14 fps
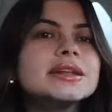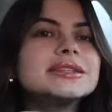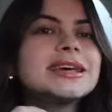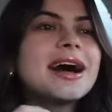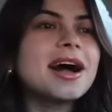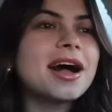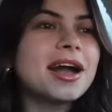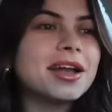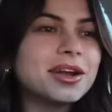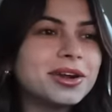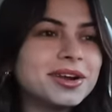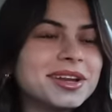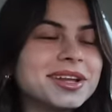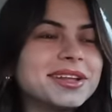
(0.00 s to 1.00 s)

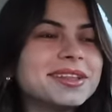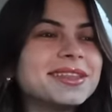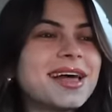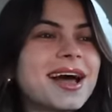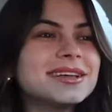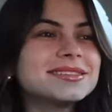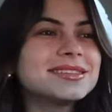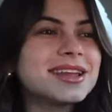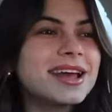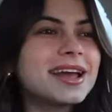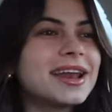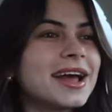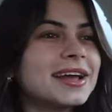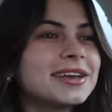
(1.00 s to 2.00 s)
tired last
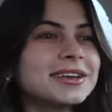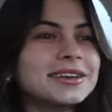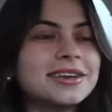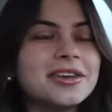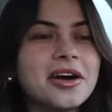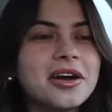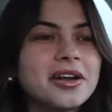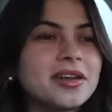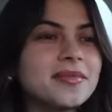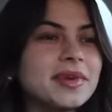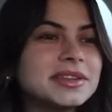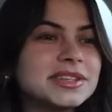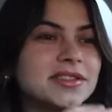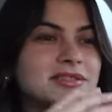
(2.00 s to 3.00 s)
night I could not get
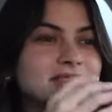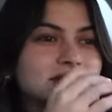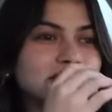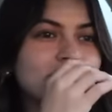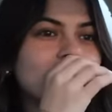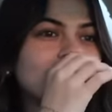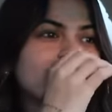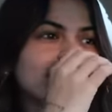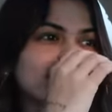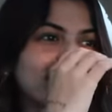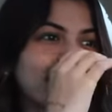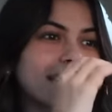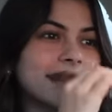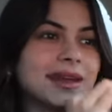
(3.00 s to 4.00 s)
myself to drive
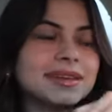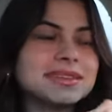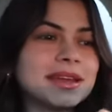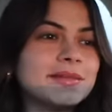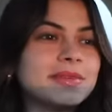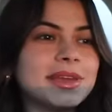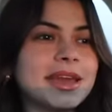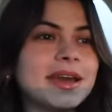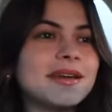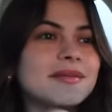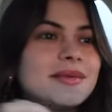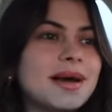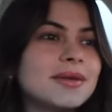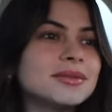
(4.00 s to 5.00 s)
at like 10
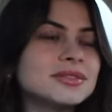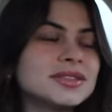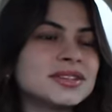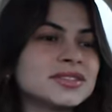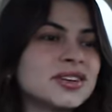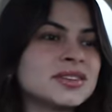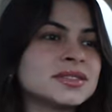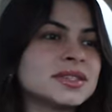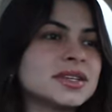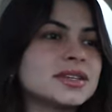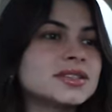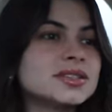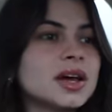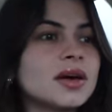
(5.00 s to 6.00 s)
p.m. I was
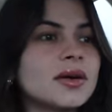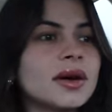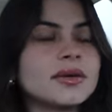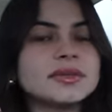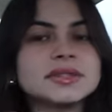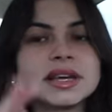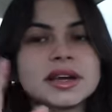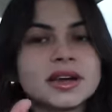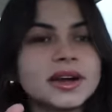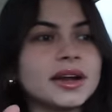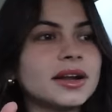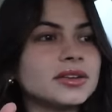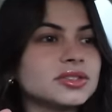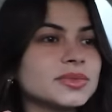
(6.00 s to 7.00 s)
exhausted, so I was like, all
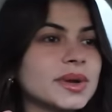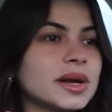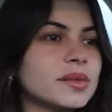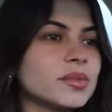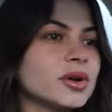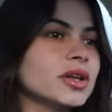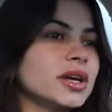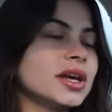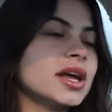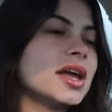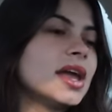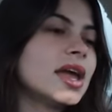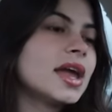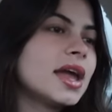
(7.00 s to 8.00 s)
right, I'll just wake up early
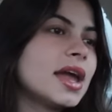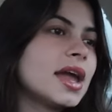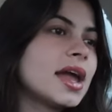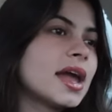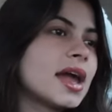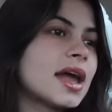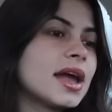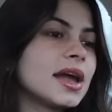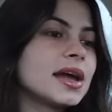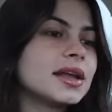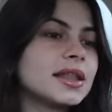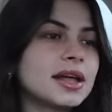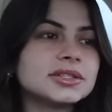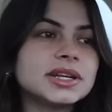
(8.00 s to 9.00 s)

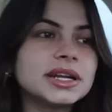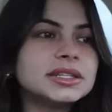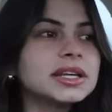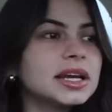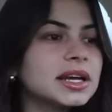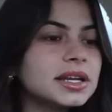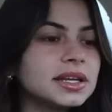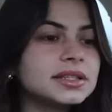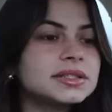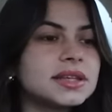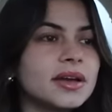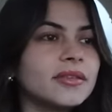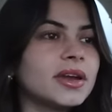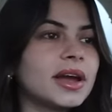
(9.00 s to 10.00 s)
and that's what I did. It's
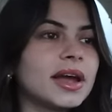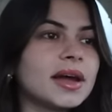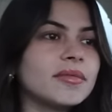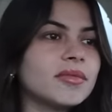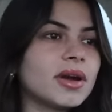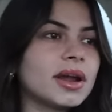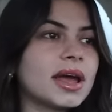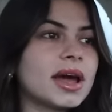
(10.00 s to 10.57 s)
7 a.m. right